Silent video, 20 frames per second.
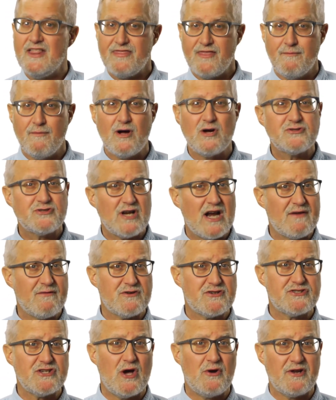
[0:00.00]
The most I ever
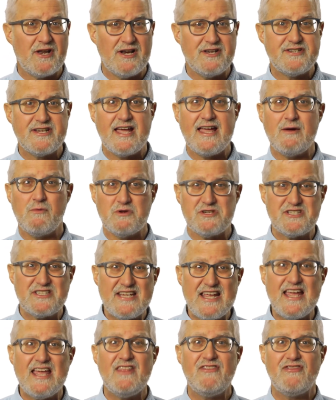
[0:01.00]
sold in a day was
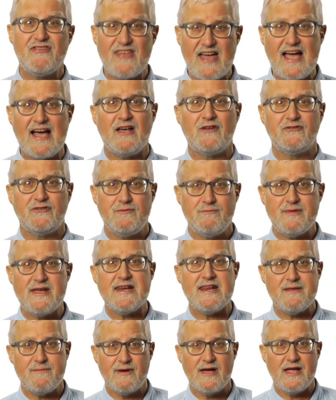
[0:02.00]
10,000
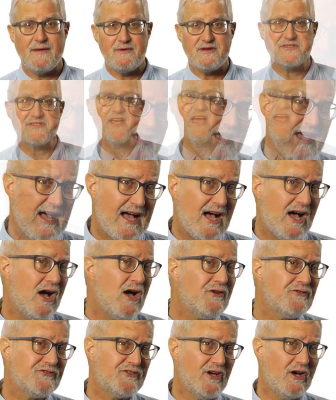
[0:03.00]
Beanie Babies. I
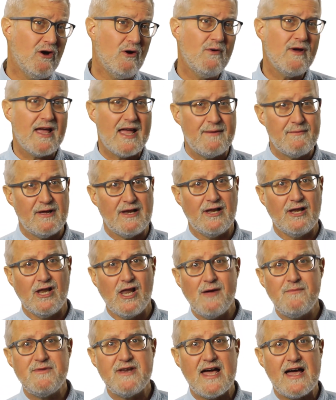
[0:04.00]
also am an
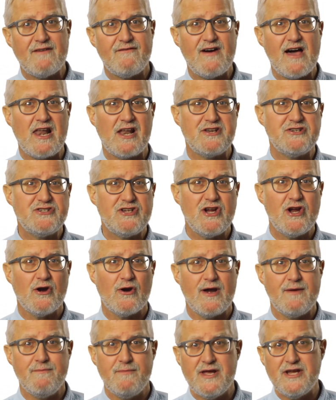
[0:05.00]
alumni volunteer
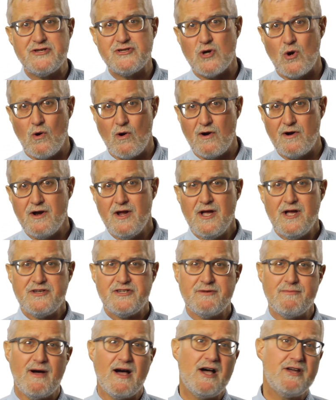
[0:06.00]
and mentor
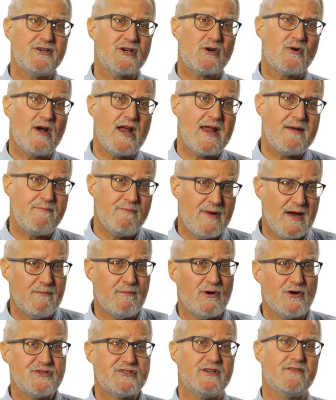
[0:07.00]
to my undergrad
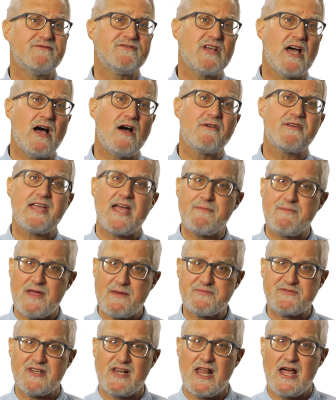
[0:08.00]
members of Tau Kappa
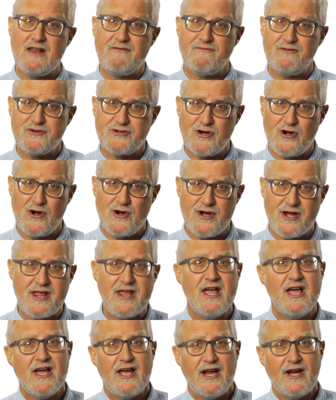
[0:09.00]
Epsilon fraternity
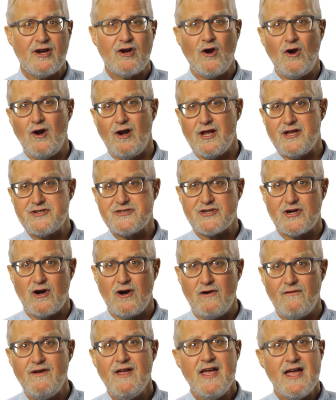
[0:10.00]
and currently
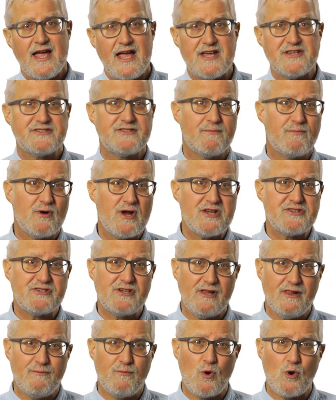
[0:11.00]
serve as the president
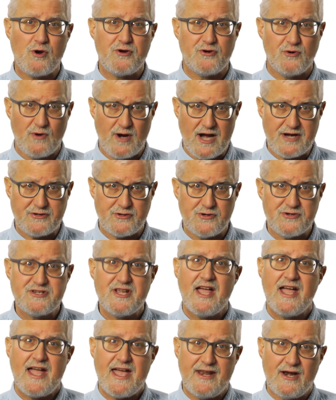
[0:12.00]
of the board of directors
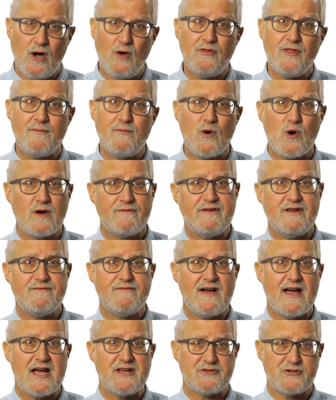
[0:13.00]
and on the board of
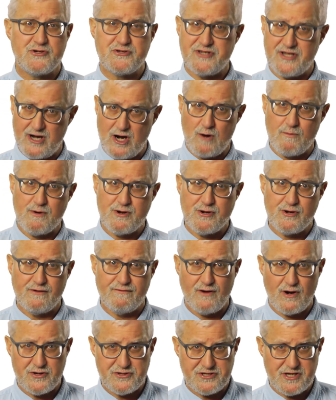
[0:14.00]
advisors at Auburn
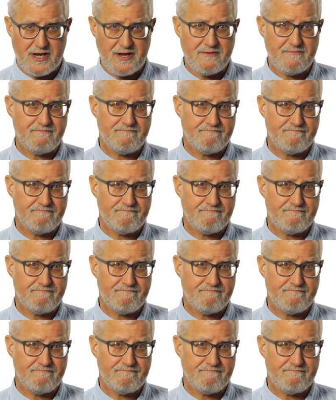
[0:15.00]
University.